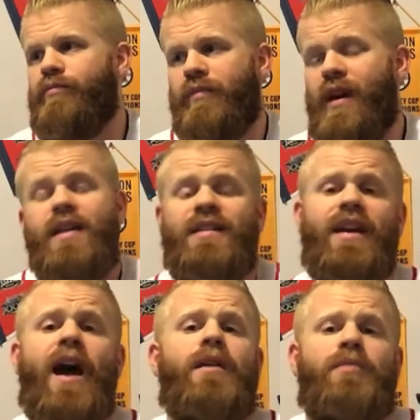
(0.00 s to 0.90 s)
he's got
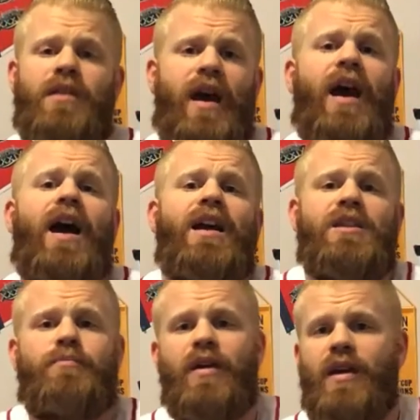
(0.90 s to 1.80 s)
to be the highest
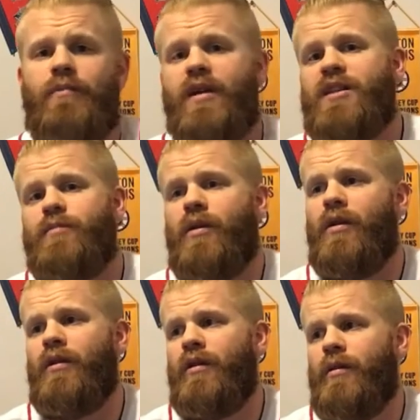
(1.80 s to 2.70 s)
paid baseball
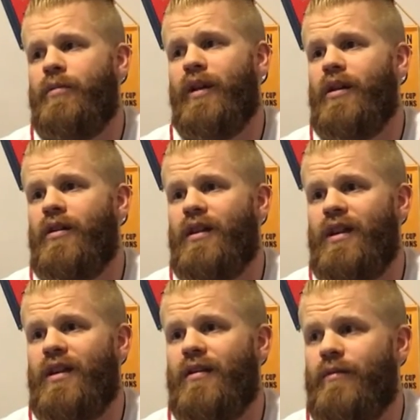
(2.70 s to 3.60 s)
player
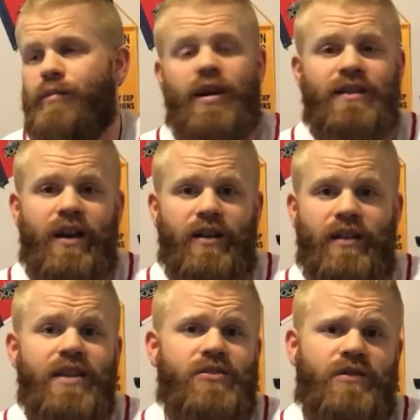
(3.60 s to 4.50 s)
in Pawtucket
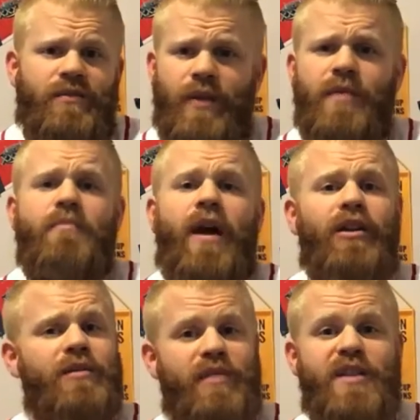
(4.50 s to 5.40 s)
history, maybe in minor league
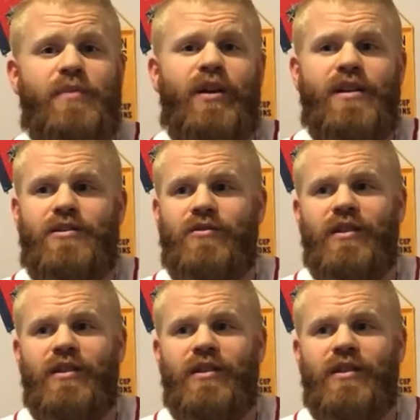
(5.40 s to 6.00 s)
baseball history.